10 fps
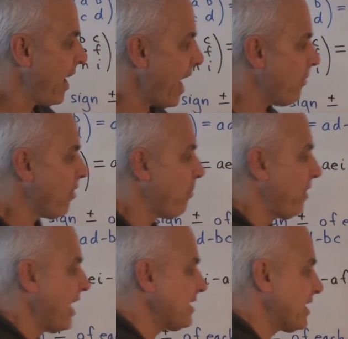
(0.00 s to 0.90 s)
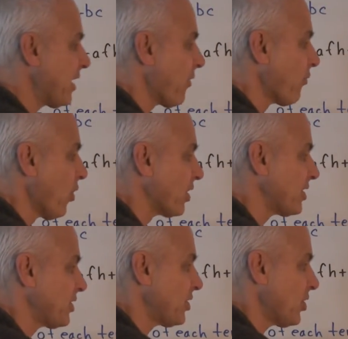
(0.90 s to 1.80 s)
And we're placing
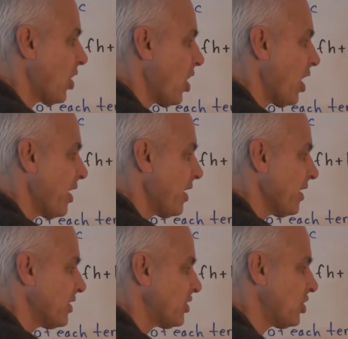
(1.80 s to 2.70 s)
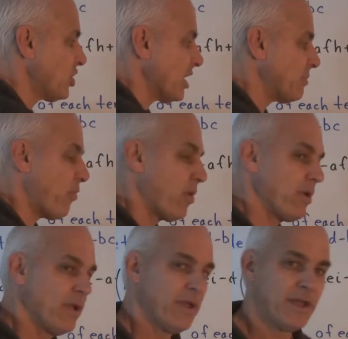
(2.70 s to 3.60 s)
rooks on this
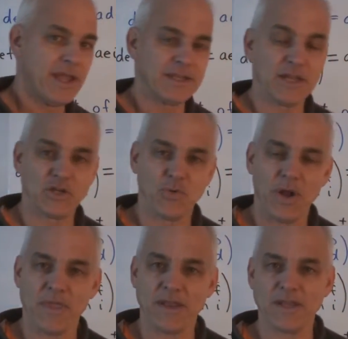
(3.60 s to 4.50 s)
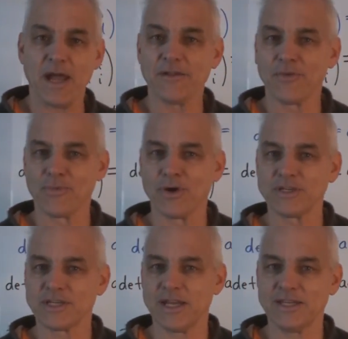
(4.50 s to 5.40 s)
chessboard in such a way that none of the
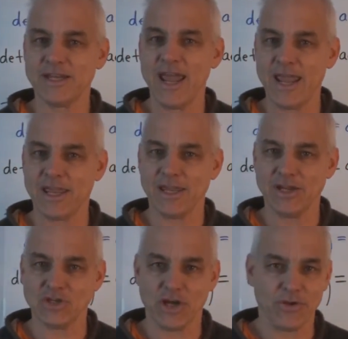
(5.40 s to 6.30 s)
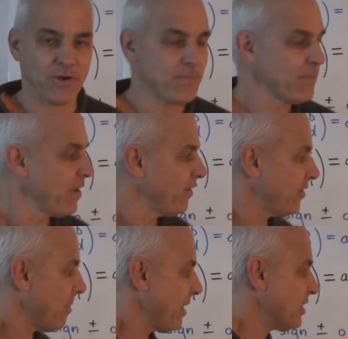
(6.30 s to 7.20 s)
rooks can take each other.
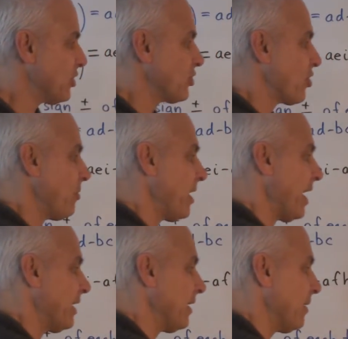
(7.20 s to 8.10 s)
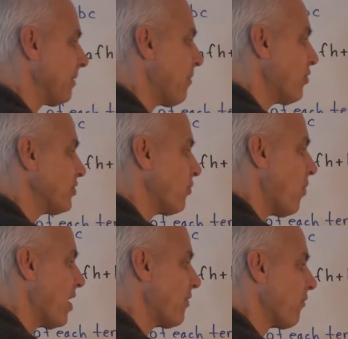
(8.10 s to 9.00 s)
So that means there's going to be at most
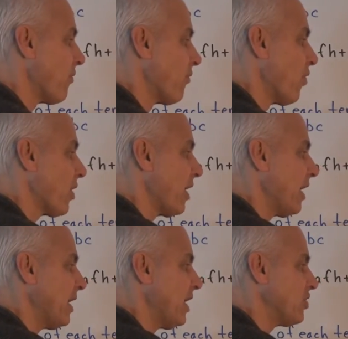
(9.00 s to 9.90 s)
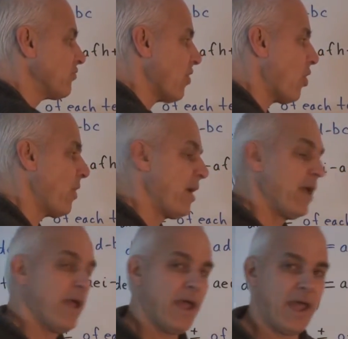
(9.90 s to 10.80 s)
1 rook in each row
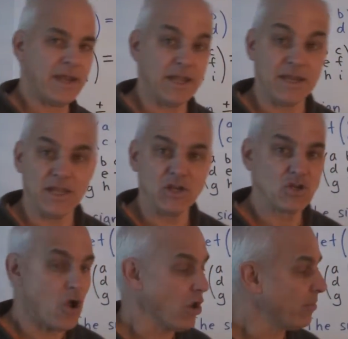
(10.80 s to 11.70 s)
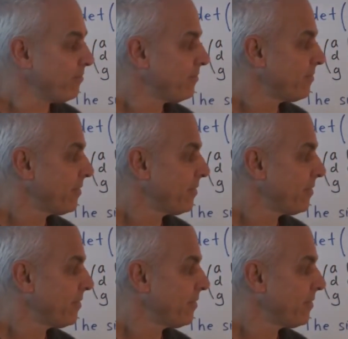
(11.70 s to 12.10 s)
and in each column.